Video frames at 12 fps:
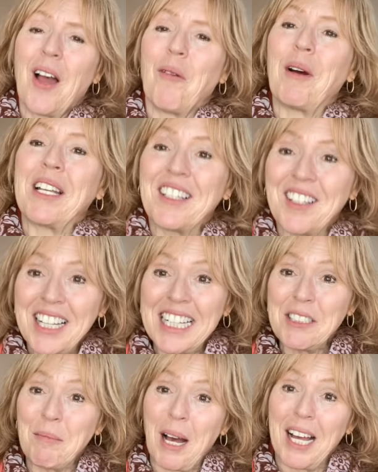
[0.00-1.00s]
when
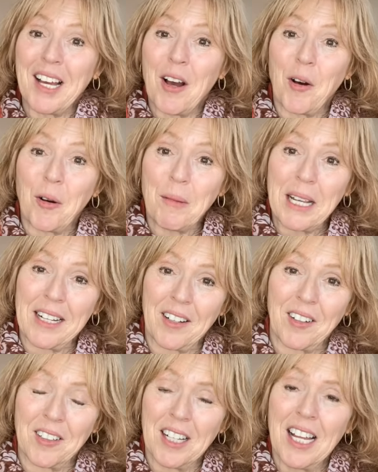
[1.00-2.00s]
looking to buy a home
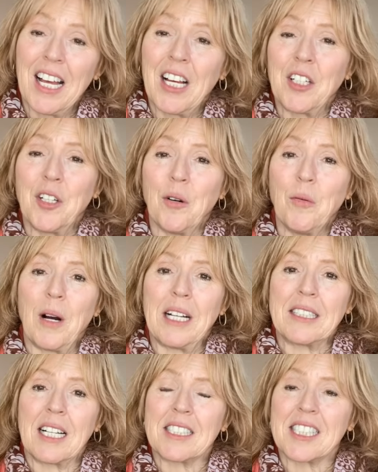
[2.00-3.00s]
here, you'll
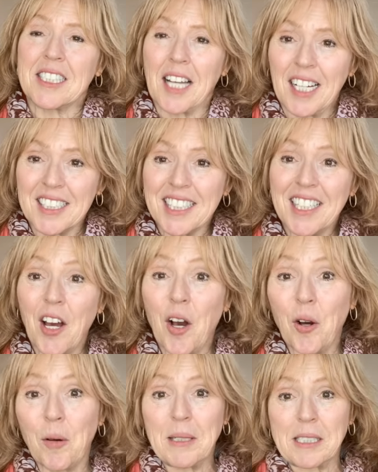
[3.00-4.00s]
want a solid
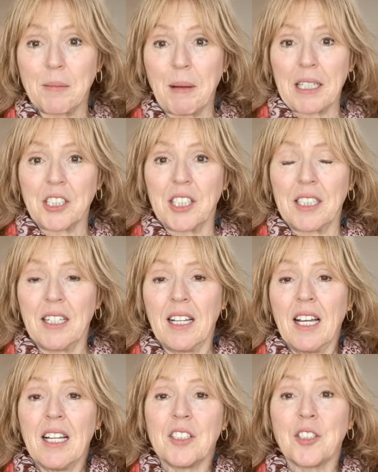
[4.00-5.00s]
home inspection
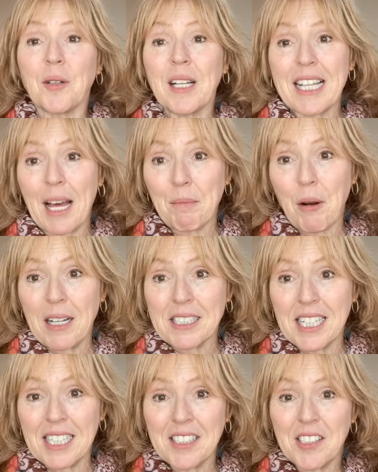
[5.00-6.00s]
during that
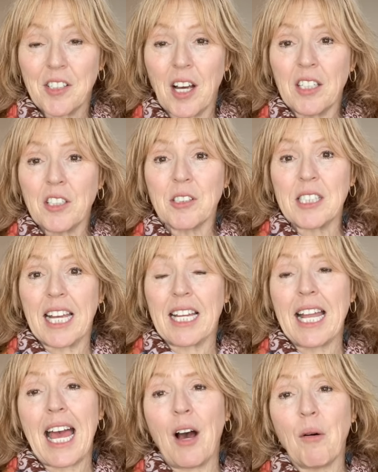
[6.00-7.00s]
process to
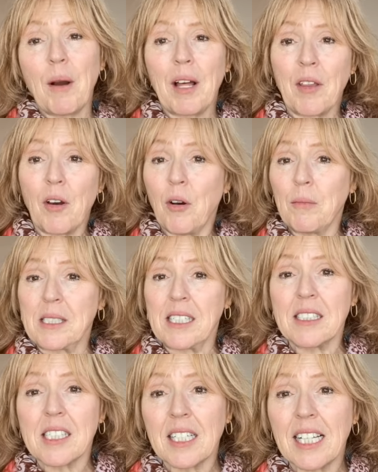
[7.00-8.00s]
understand how well the home is
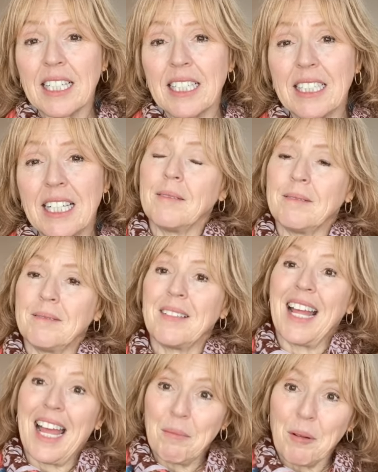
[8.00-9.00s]
insulated
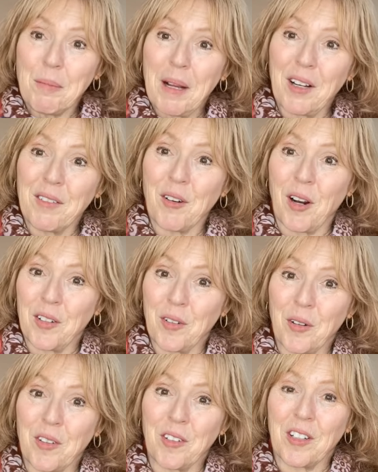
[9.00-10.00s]
and prepared for our
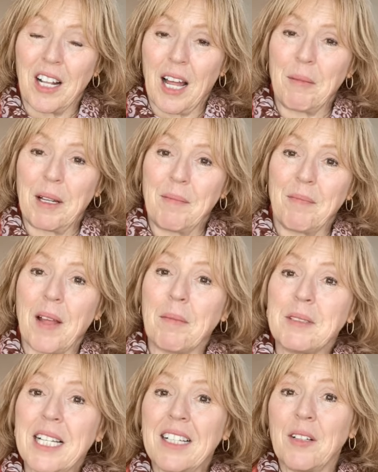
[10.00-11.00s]
northern climate.
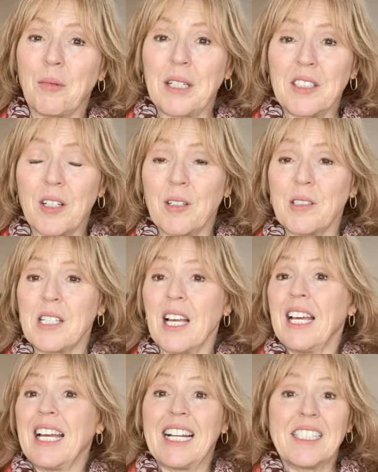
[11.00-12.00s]
Updated windows,
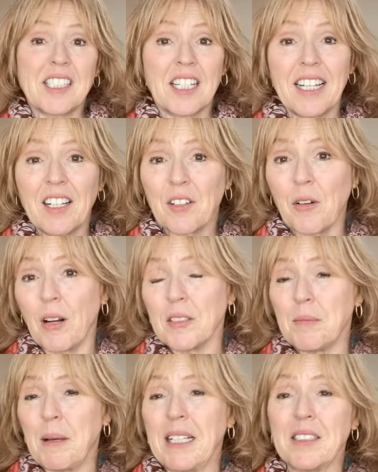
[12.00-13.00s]
insulated crawl
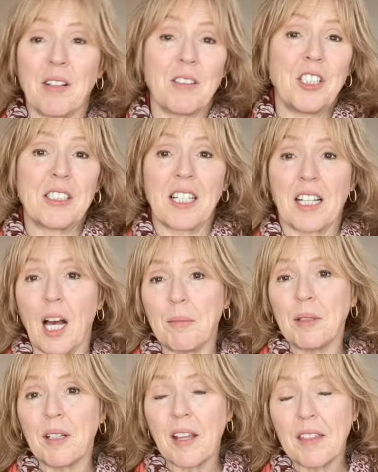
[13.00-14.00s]
space are just a
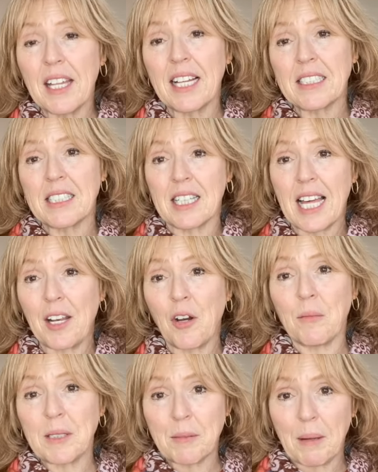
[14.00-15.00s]
couple of the things that that
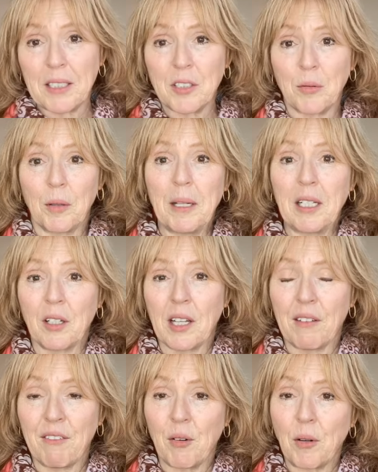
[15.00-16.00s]
home inspector will be
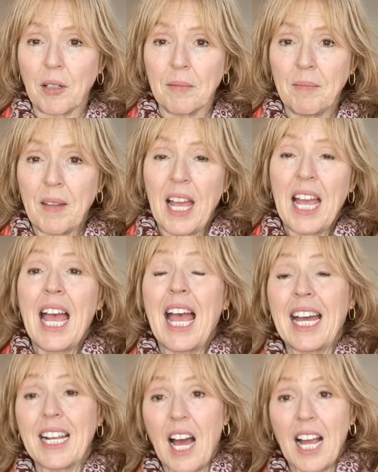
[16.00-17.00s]
looking for.
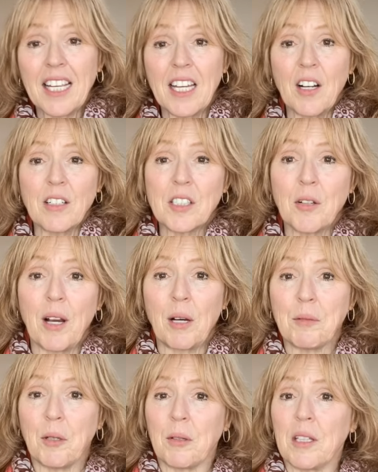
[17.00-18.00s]
And I can also
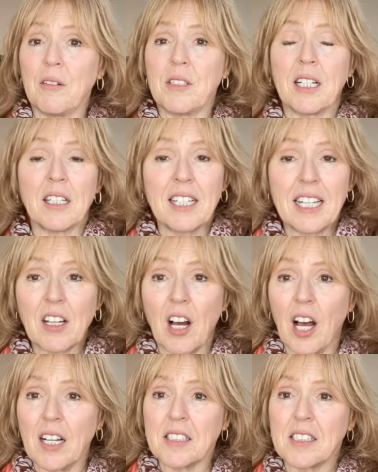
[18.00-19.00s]
help you with utility
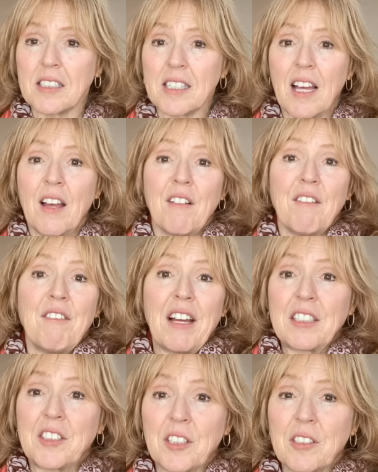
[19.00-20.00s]
costs,
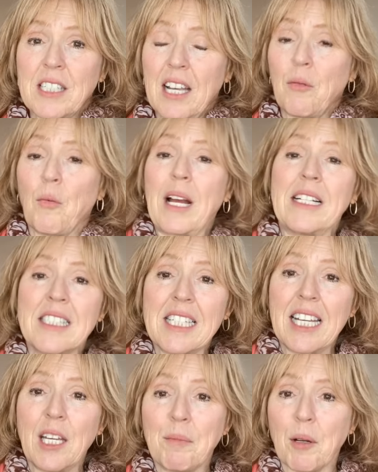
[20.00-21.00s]
vendors, and ways to
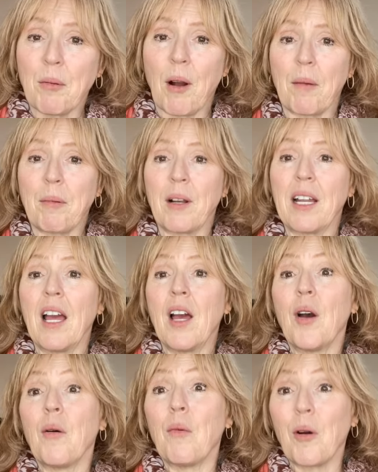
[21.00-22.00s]
keep your property
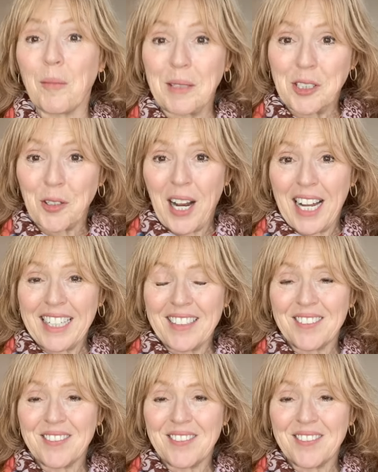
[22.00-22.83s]
warm and dry.